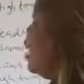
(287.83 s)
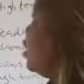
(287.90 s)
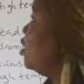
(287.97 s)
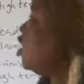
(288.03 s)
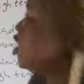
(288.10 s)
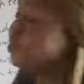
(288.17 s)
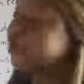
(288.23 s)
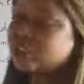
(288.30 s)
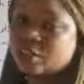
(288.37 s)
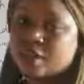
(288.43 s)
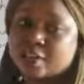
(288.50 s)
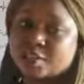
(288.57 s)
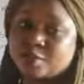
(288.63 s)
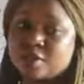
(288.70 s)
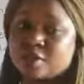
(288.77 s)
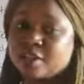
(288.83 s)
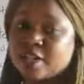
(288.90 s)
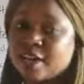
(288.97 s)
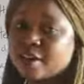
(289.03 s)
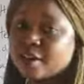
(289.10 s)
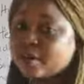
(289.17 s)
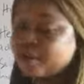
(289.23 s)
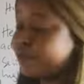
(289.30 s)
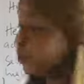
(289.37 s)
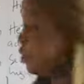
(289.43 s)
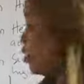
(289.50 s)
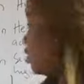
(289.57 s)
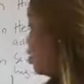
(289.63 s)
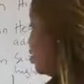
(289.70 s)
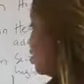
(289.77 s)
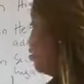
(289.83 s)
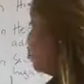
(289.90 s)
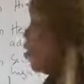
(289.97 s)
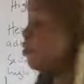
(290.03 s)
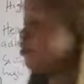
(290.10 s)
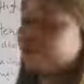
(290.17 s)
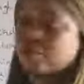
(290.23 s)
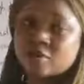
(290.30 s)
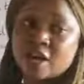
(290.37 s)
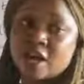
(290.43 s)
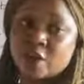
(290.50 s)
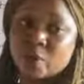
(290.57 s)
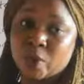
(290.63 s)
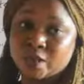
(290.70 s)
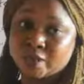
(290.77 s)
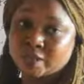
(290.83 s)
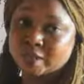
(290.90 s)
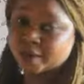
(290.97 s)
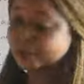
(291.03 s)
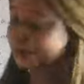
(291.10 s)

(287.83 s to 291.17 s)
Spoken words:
it is being transmitted from food and water.